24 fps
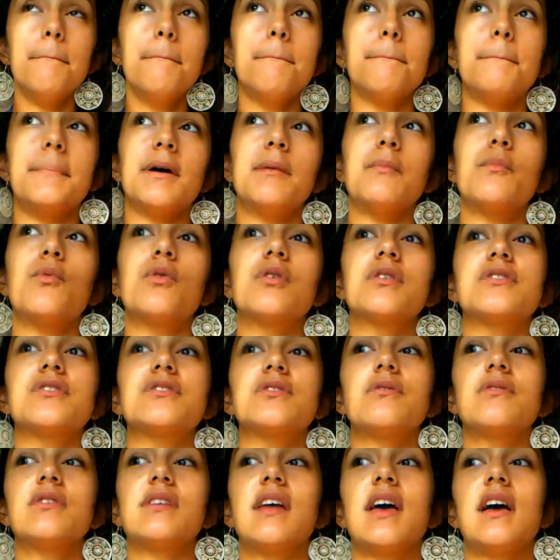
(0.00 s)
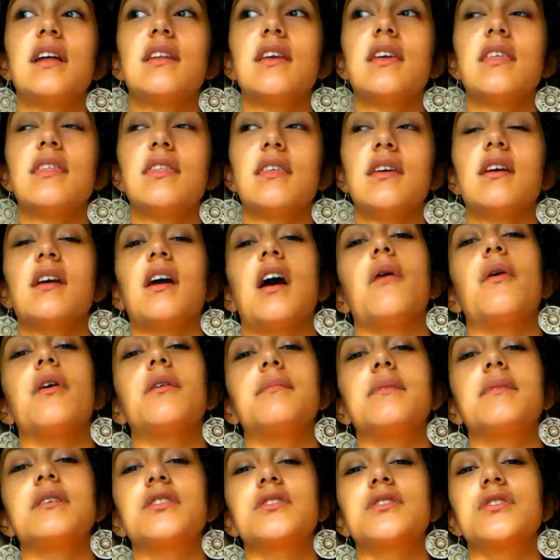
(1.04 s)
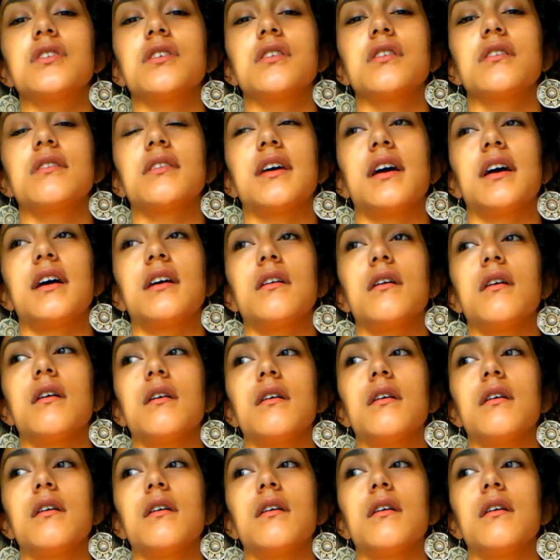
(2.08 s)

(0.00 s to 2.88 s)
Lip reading: but more so than anything, I want to make sure that